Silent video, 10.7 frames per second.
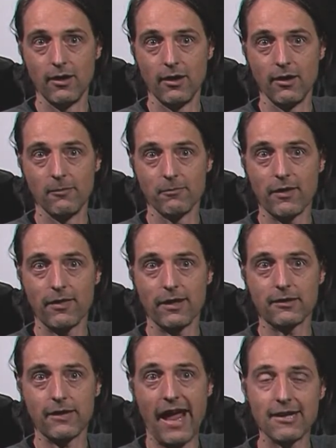
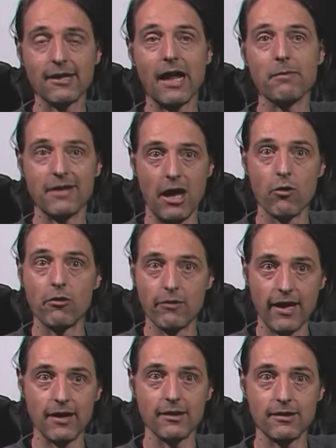that ended up in our
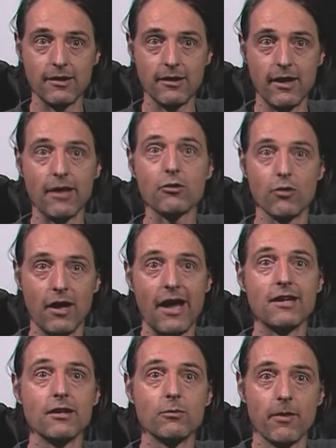reality and
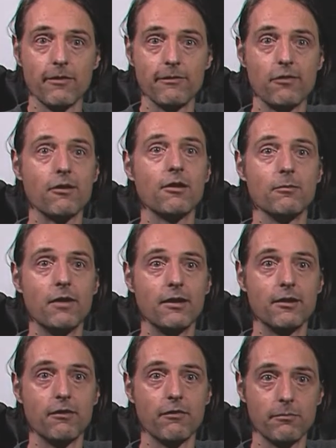collided with the physical
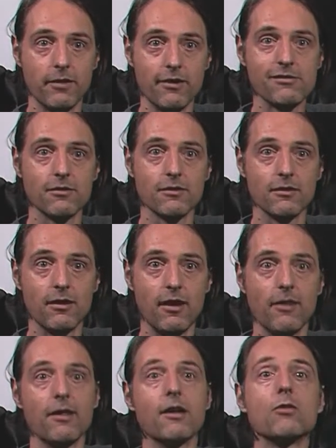body of the patient,
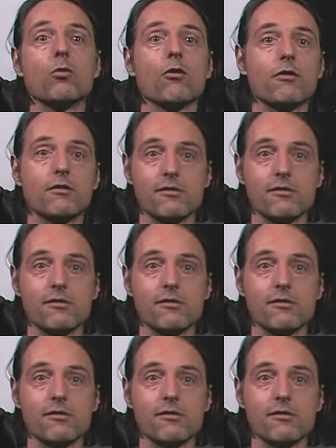and then it was